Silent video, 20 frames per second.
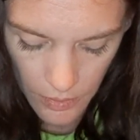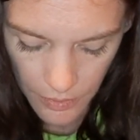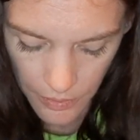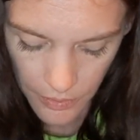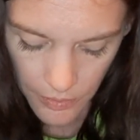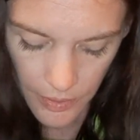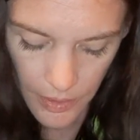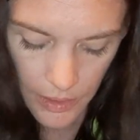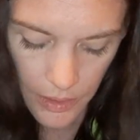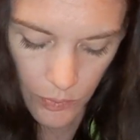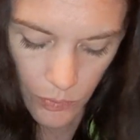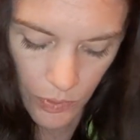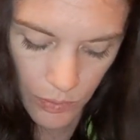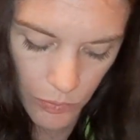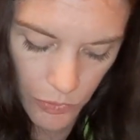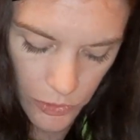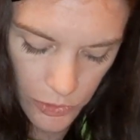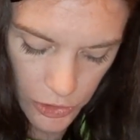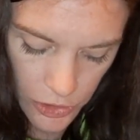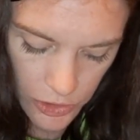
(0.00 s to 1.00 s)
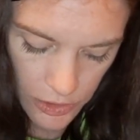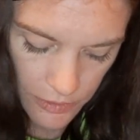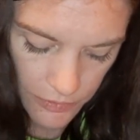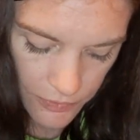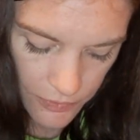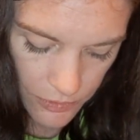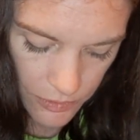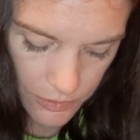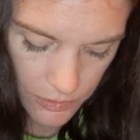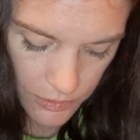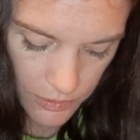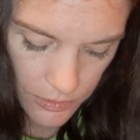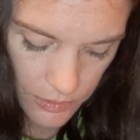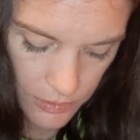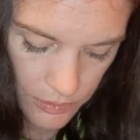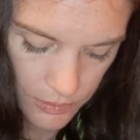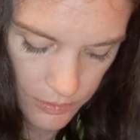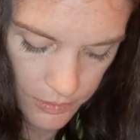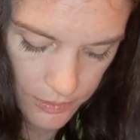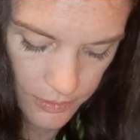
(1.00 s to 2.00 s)
Okay, one more shuffle.
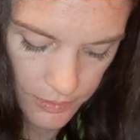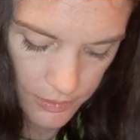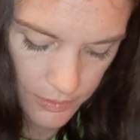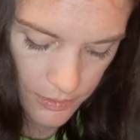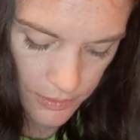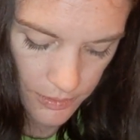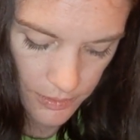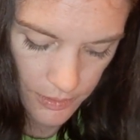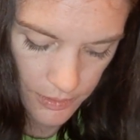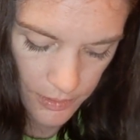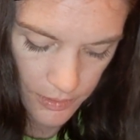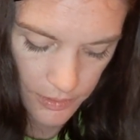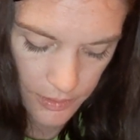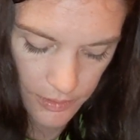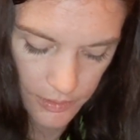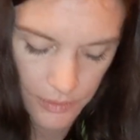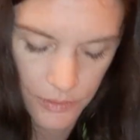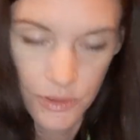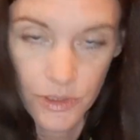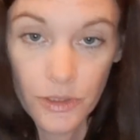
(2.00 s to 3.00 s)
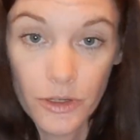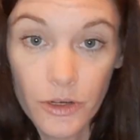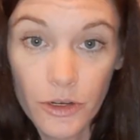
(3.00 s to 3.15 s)
That was a